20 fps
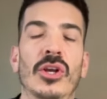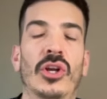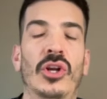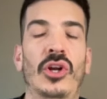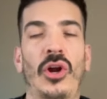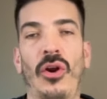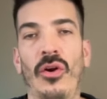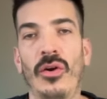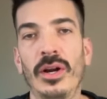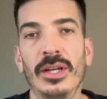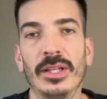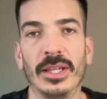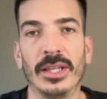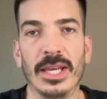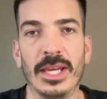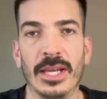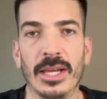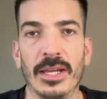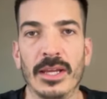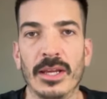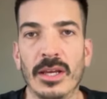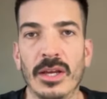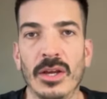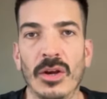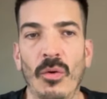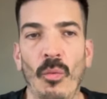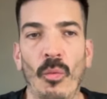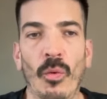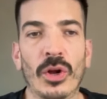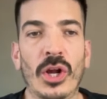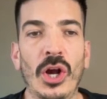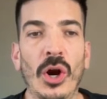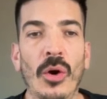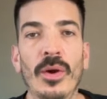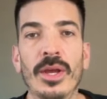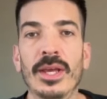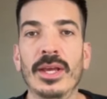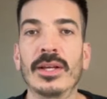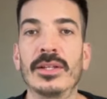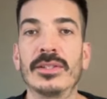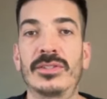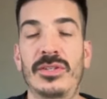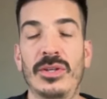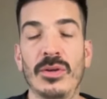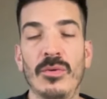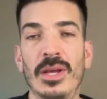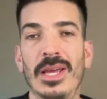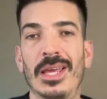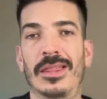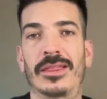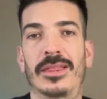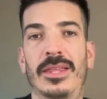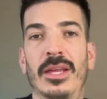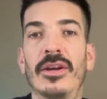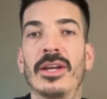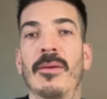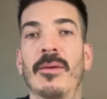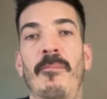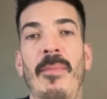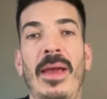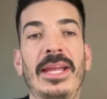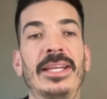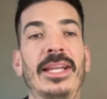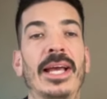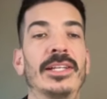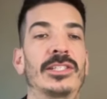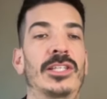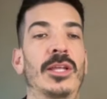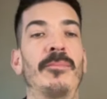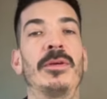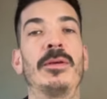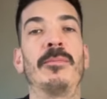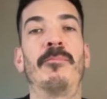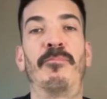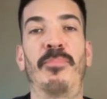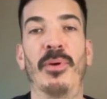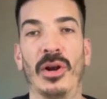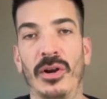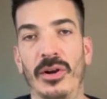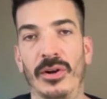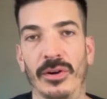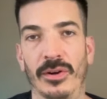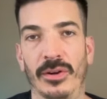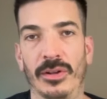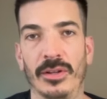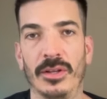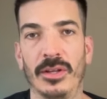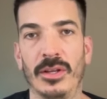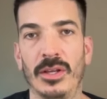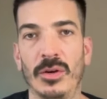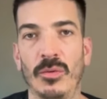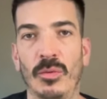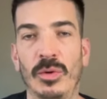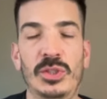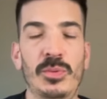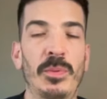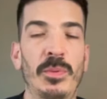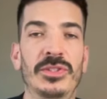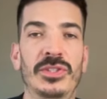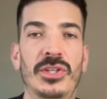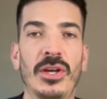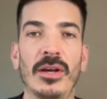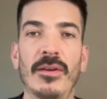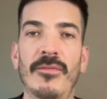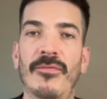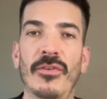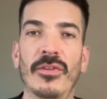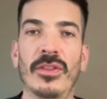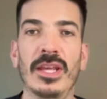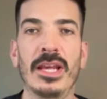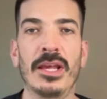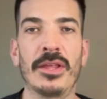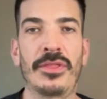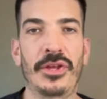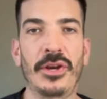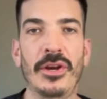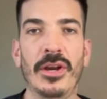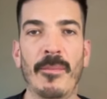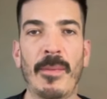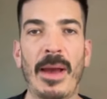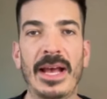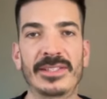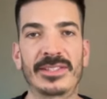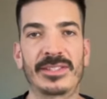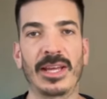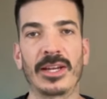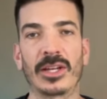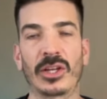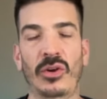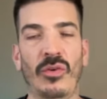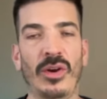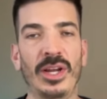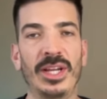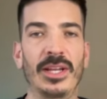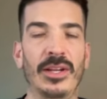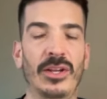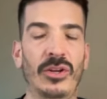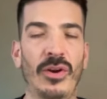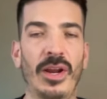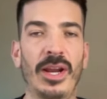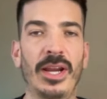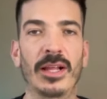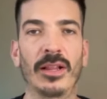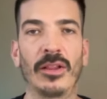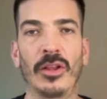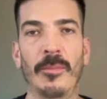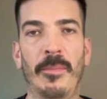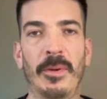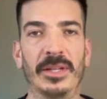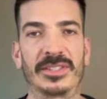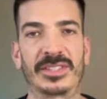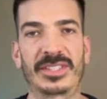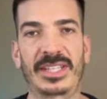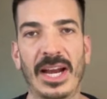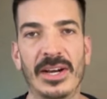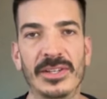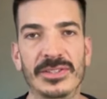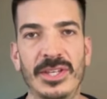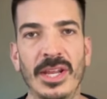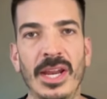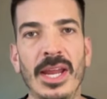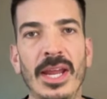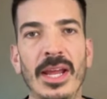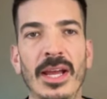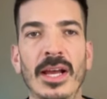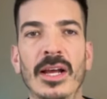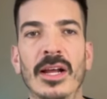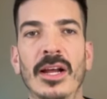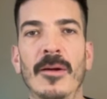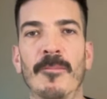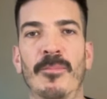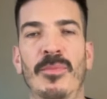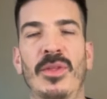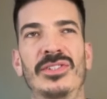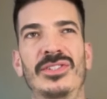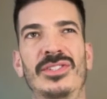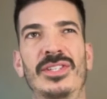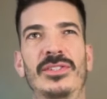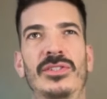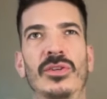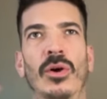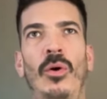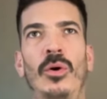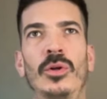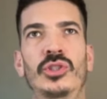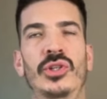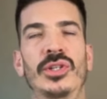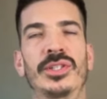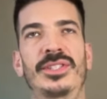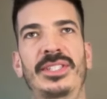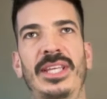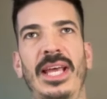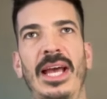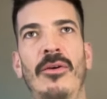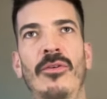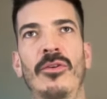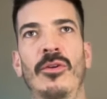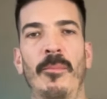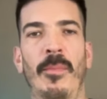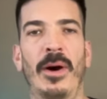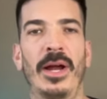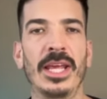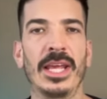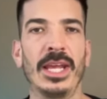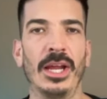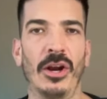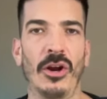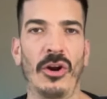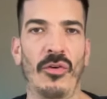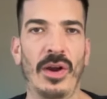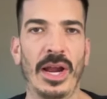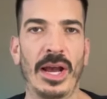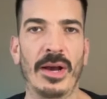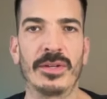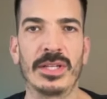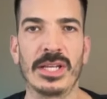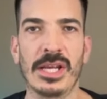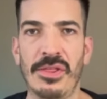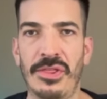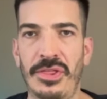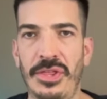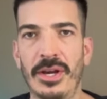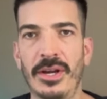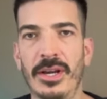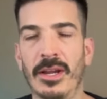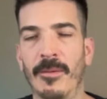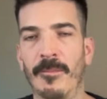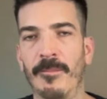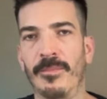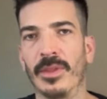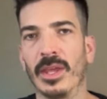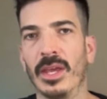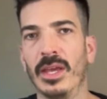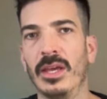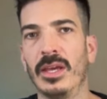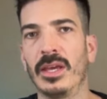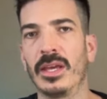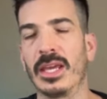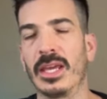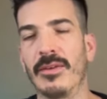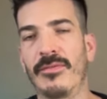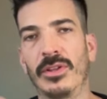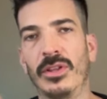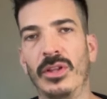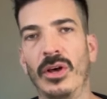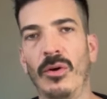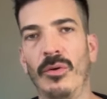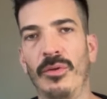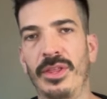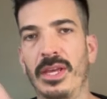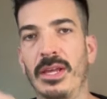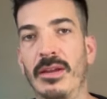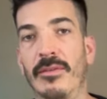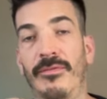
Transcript: currently we're going to Ethereum mainnet to be burned, which was good for the Ethereum asset, create, creating a little bit of scarcity. There's this ultrasound money around Ethereum, even though the